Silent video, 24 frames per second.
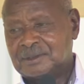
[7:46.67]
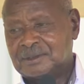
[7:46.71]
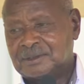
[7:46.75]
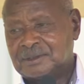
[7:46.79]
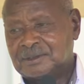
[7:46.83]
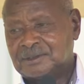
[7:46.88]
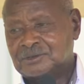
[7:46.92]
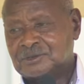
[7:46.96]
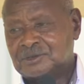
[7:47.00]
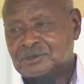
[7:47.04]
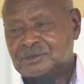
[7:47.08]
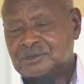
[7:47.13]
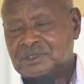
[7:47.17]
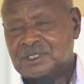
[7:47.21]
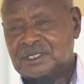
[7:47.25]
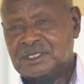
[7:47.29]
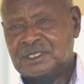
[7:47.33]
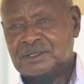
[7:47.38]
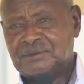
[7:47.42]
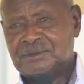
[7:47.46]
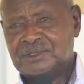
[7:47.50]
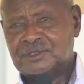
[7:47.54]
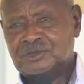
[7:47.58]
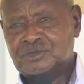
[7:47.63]
So really,
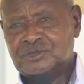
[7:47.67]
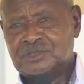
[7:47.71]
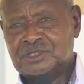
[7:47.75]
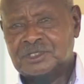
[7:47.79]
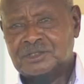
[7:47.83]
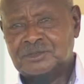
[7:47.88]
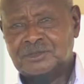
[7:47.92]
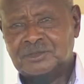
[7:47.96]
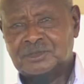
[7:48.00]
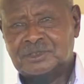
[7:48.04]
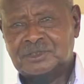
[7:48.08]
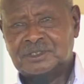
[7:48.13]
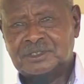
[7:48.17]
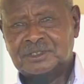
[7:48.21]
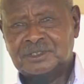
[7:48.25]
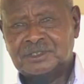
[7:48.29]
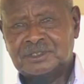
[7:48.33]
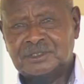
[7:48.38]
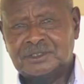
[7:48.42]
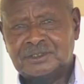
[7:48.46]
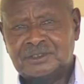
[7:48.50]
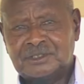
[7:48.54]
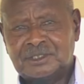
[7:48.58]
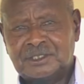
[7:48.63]
I want to salute
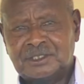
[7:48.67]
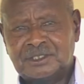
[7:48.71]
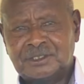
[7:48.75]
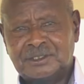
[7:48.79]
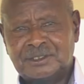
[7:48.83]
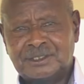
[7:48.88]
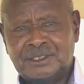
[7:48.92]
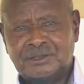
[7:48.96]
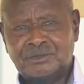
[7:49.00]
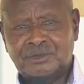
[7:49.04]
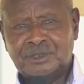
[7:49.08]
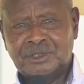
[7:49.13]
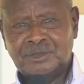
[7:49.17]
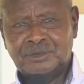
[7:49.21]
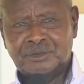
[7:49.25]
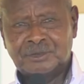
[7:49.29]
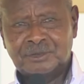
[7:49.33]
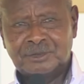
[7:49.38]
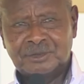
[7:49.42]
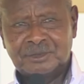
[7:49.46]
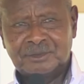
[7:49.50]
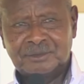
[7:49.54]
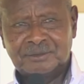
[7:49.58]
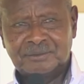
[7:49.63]
General
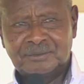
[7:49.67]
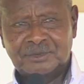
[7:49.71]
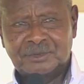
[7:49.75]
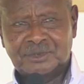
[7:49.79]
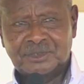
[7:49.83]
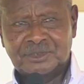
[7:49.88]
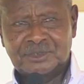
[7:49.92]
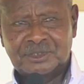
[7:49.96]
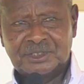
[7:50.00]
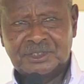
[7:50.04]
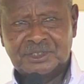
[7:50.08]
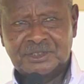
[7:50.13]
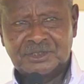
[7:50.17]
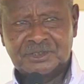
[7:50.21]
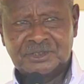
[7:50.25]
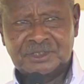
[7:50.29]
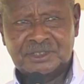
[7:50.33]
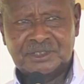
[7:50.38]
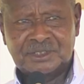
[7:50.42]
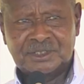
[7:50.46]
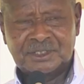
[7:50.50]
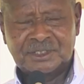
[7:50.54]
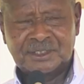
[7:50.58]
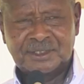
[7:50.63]
Elwelu because
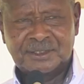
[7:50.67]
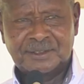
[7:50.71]
his